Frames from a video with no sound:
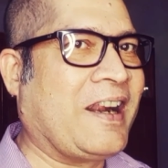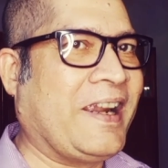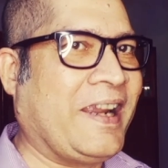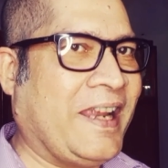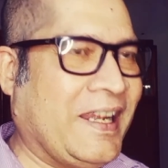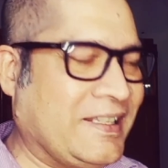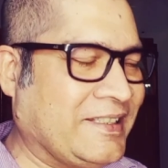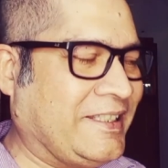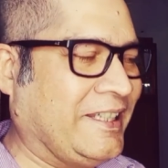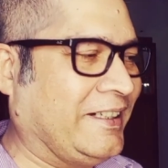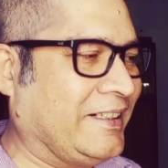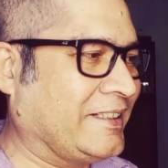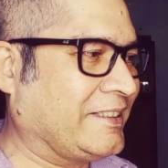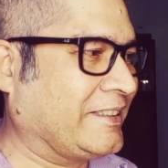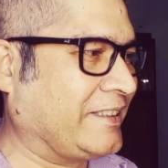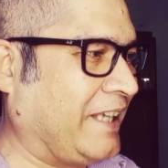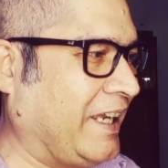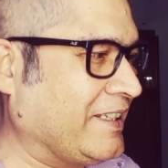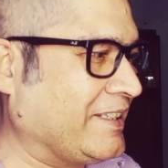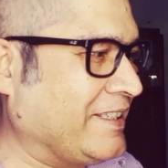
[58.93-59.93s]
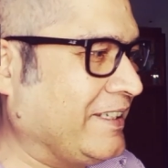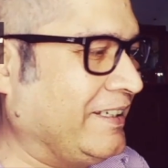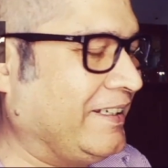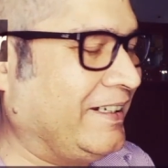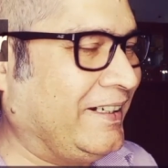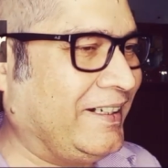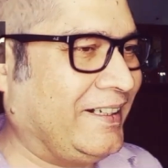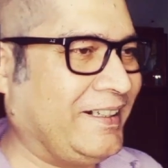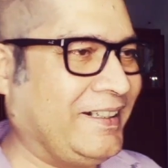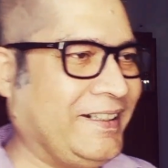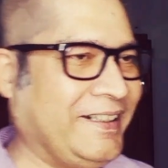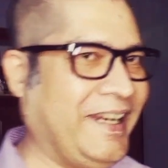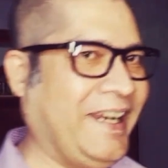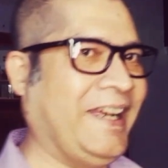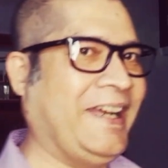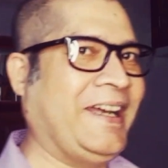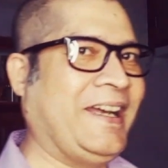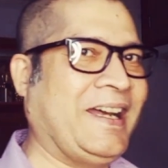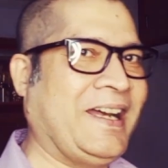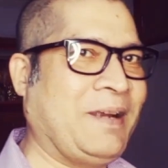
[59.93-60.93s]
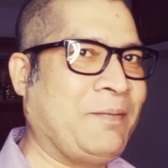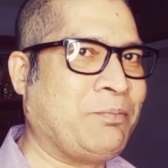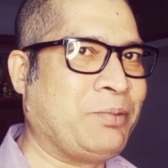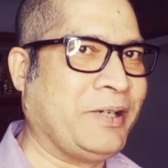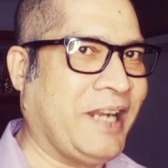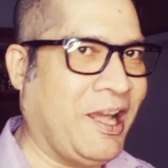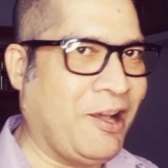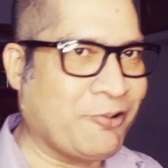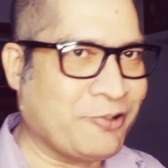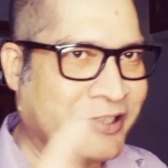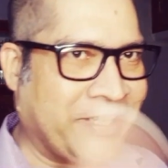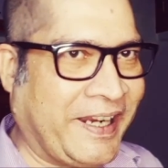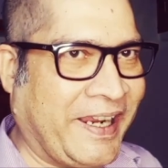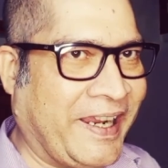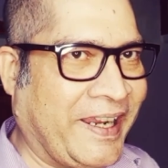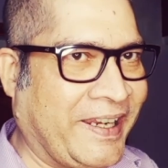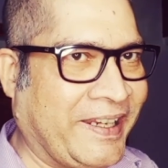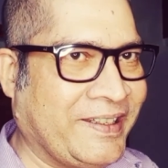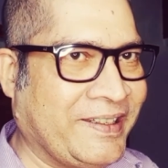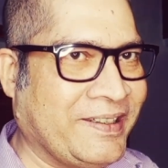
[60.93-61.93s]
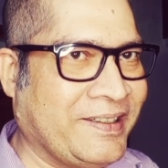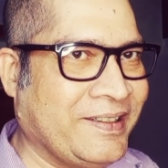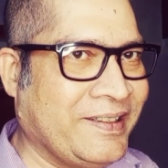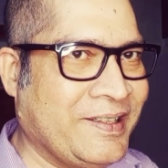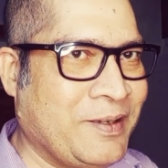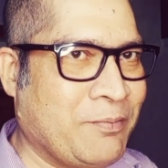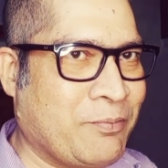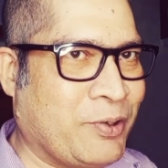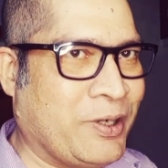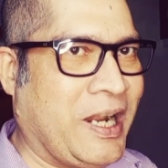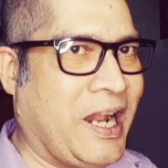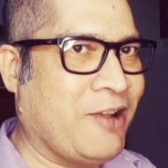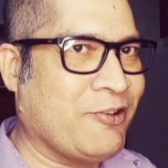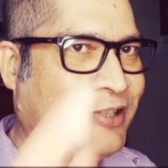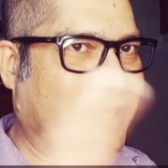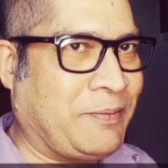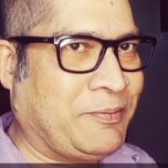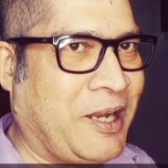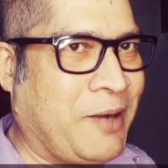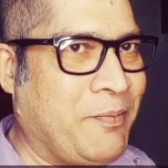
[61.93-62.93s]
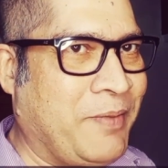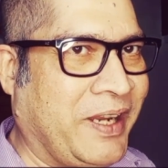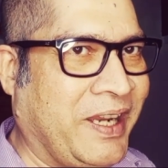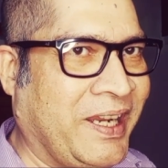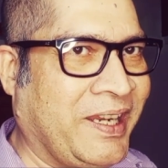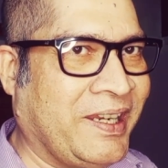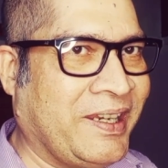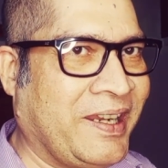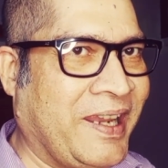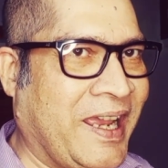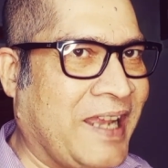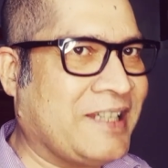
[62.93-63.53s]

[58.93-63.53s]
Helter-skelter. Yeah. Pronounce again. Pronounce after me.